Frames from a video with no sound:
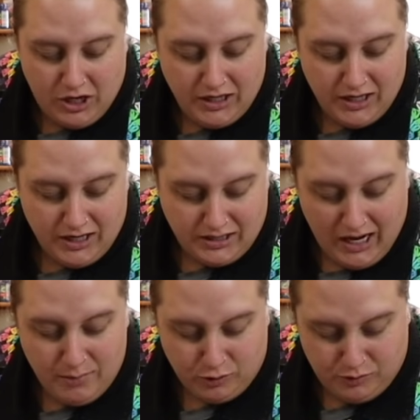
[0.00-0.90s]
I needed a
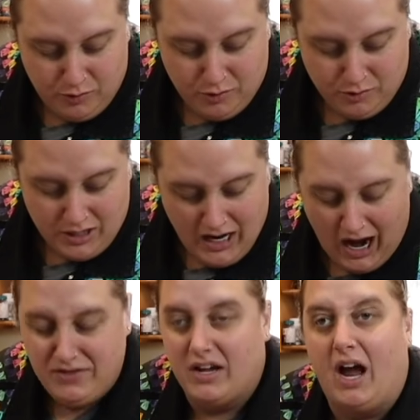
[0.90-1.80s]
tablespoon.
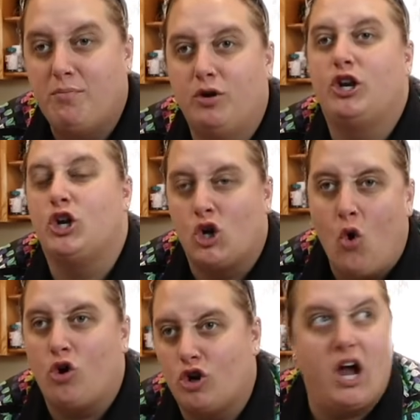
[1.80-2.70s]
I think I put in a
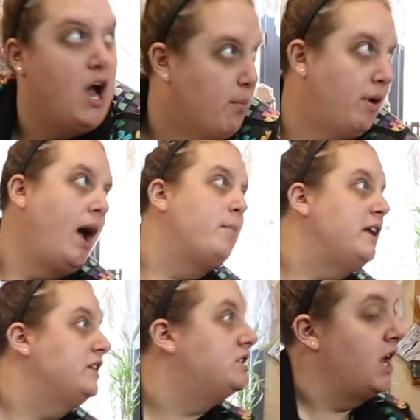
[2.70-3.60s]
quarter cup. How
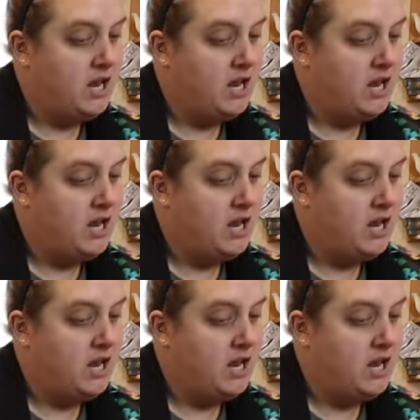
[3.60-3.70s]
many?